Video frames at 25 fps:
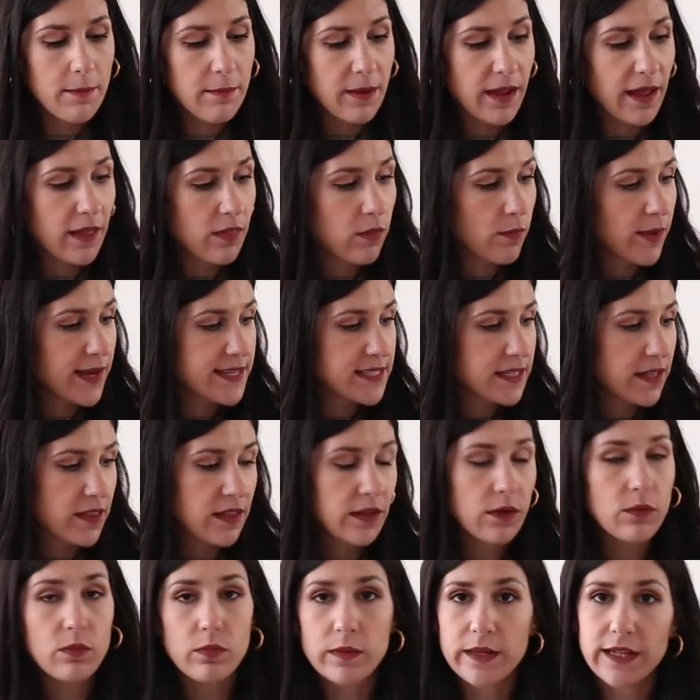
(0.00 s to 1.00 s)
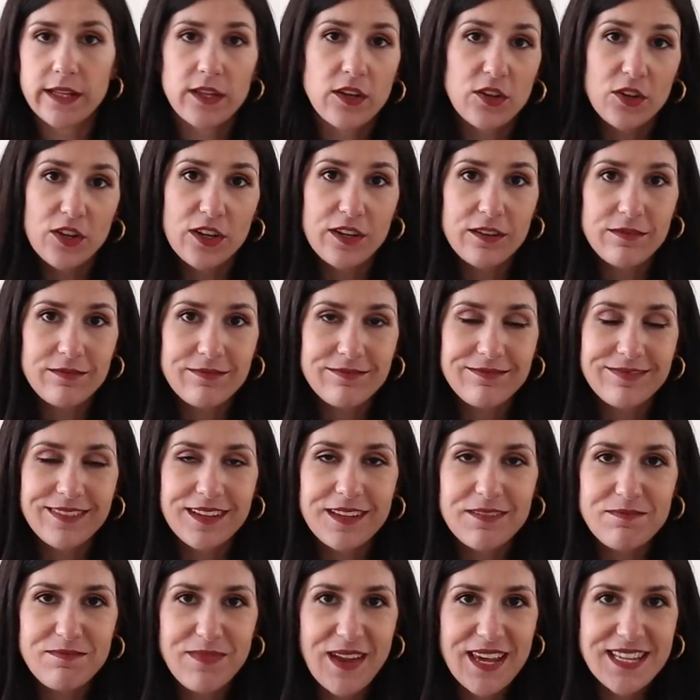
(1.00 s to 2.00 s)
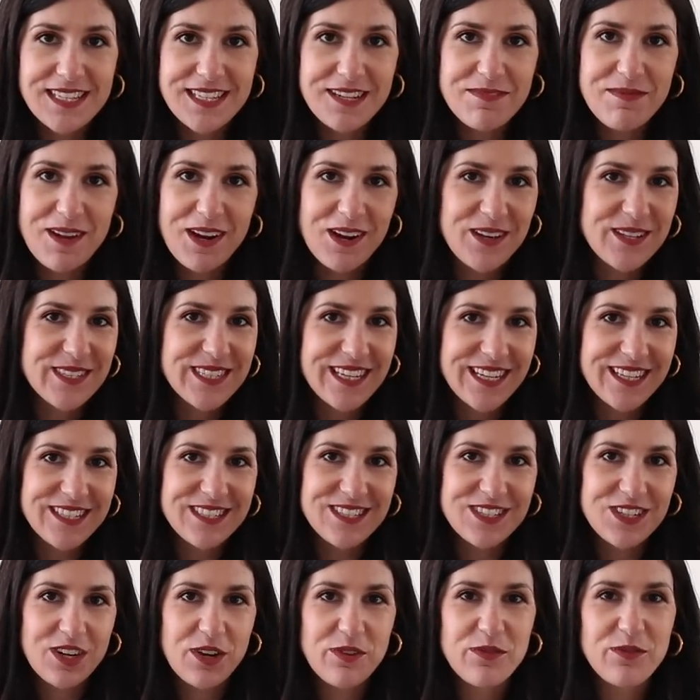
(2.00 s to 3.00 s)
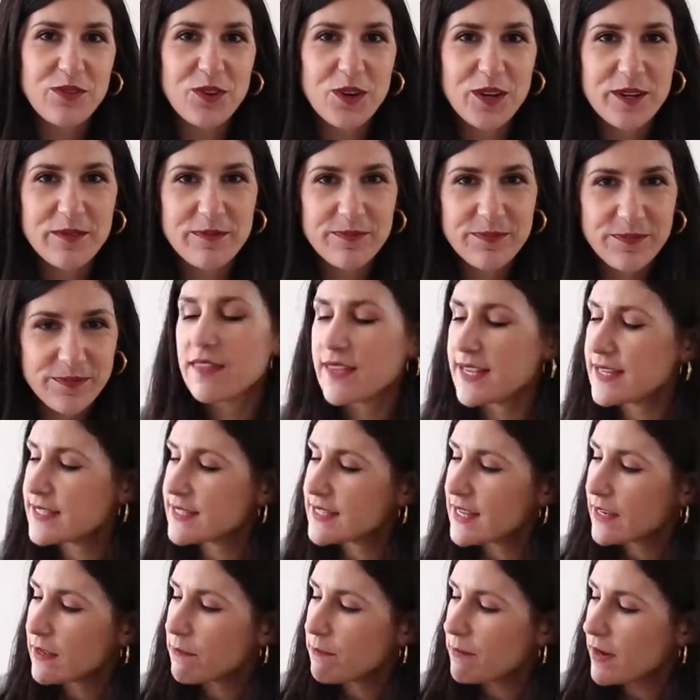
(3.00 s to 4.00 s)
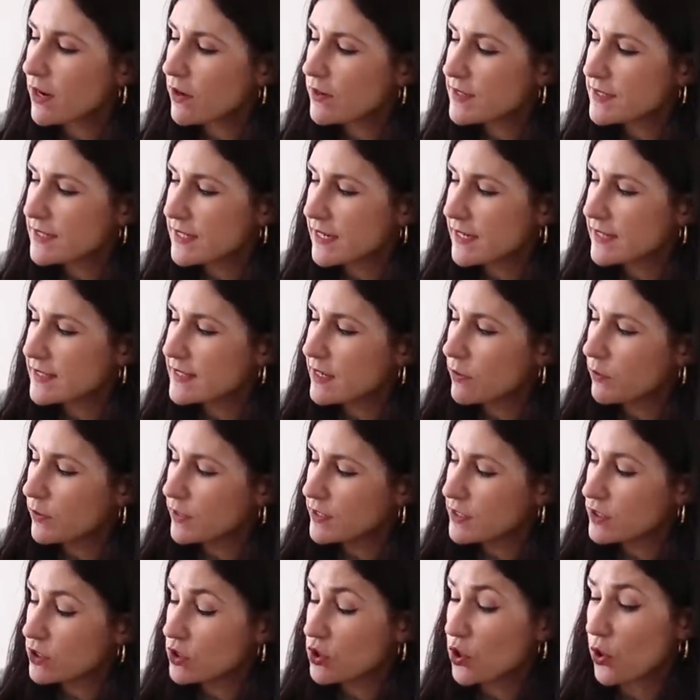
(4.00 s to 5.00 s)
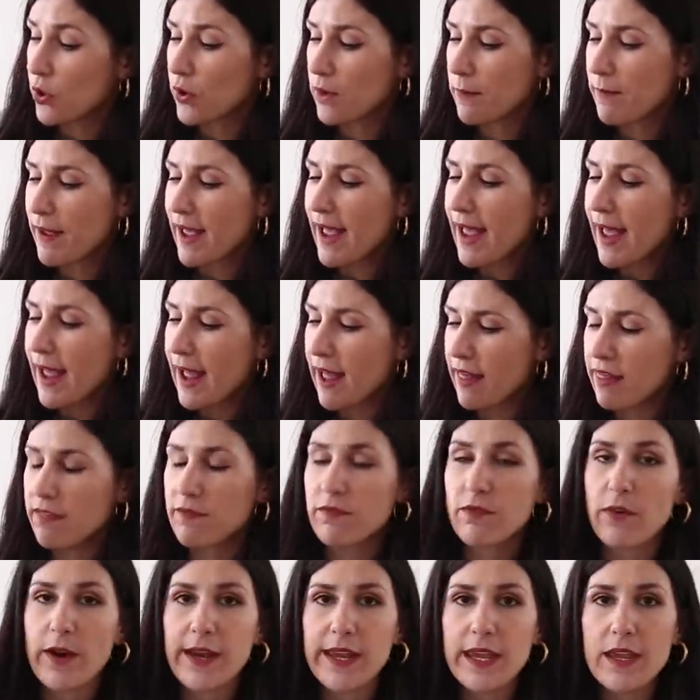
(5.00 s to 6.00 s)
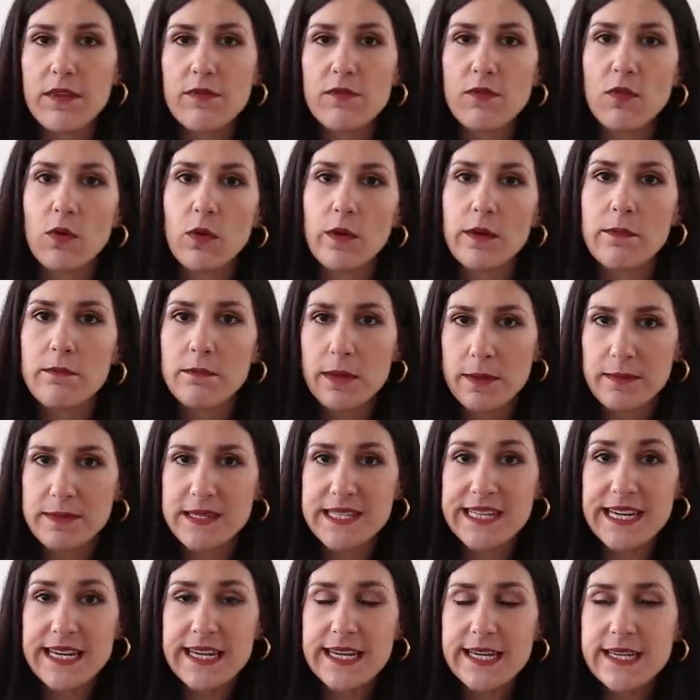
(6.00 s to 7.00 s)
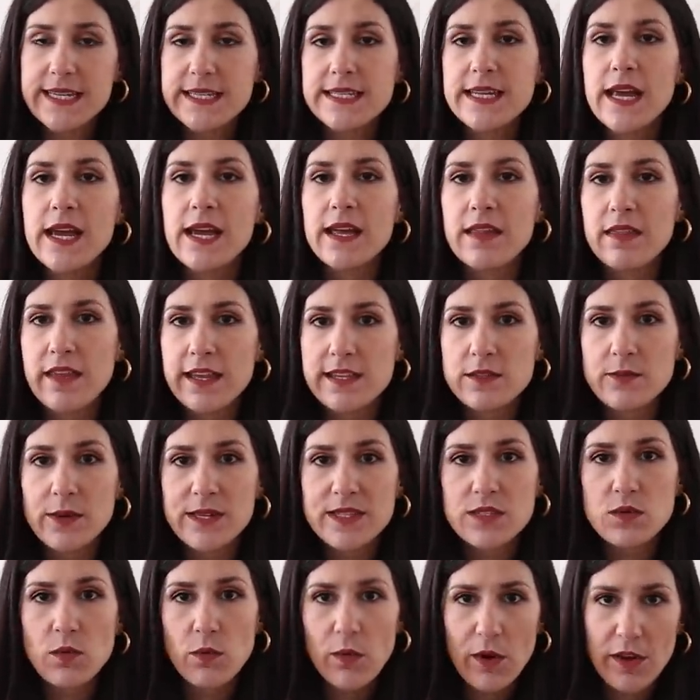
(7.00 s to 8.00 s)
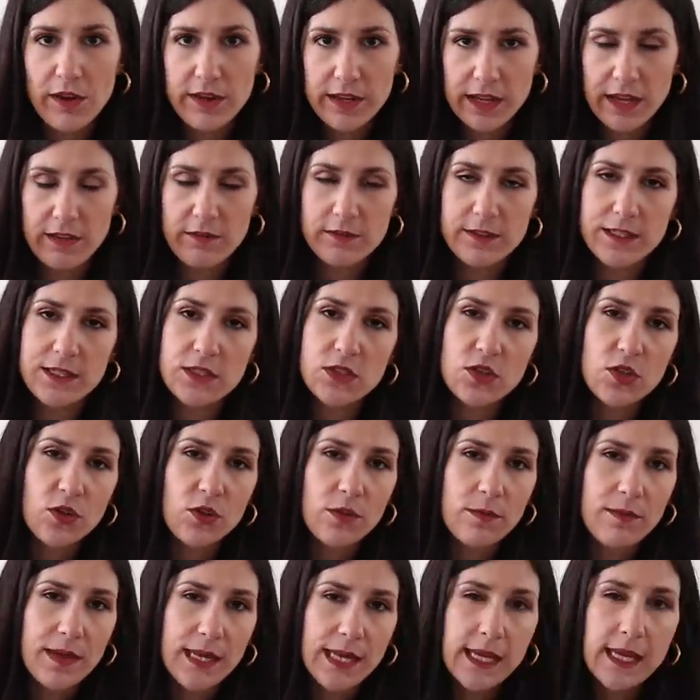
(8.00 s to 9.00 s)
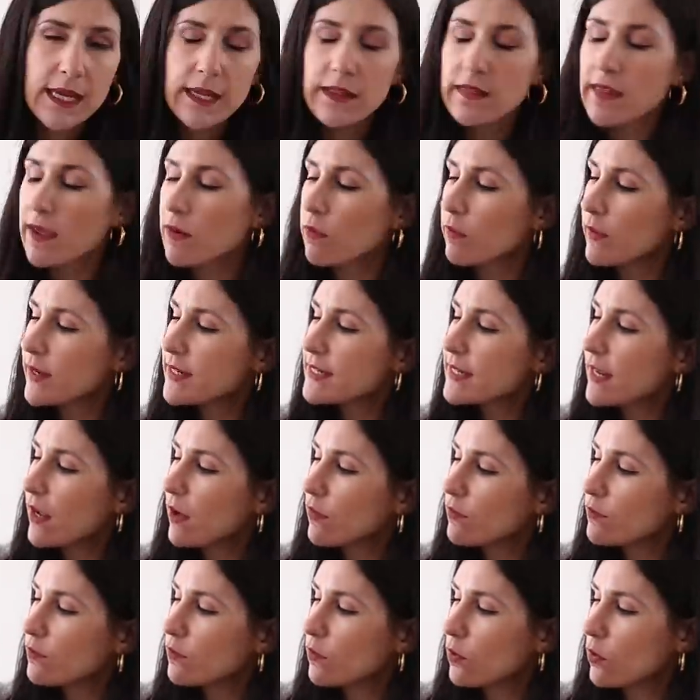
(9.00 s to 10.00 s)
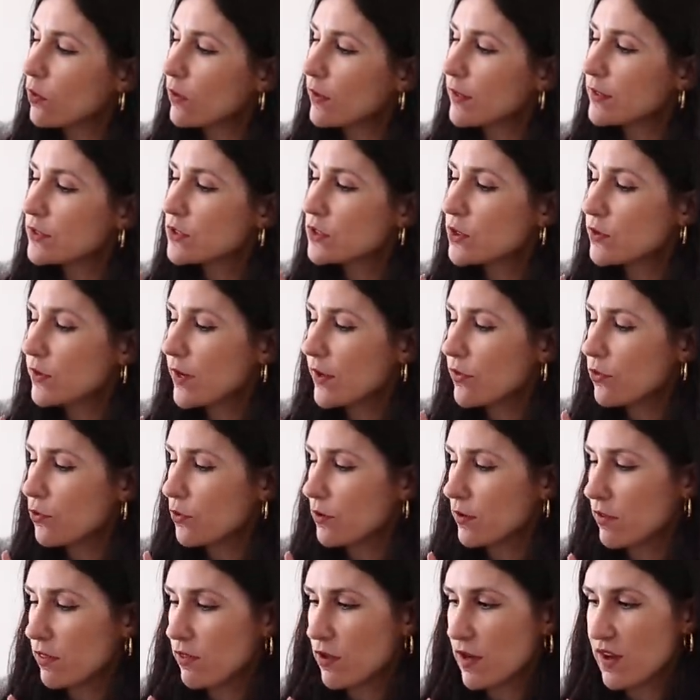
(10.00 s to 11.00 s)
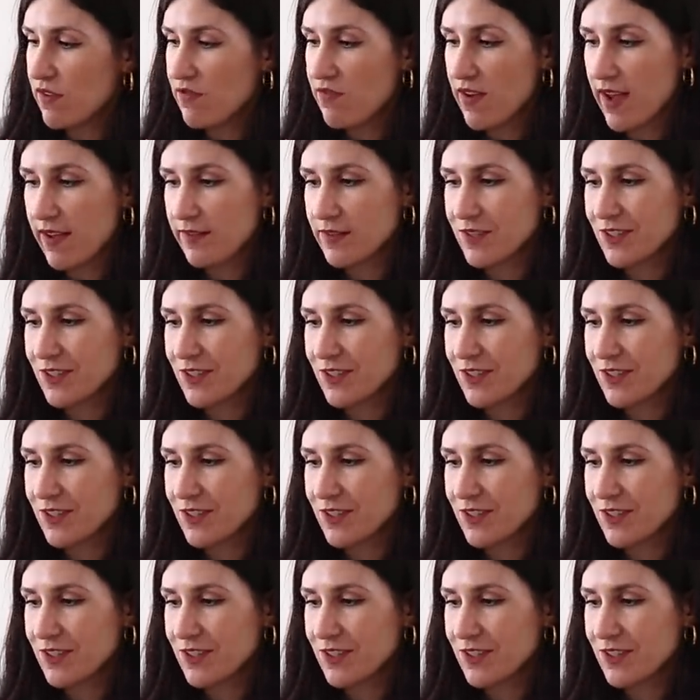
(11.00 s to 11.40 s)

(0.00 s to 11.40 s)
But otherwise, I think a really good basic pair of sneakers to go for. The second pair of sneakers I wanted to talk about are the Frankie 4 MiM sneakers. These ones were gifted to me. They retail for $235.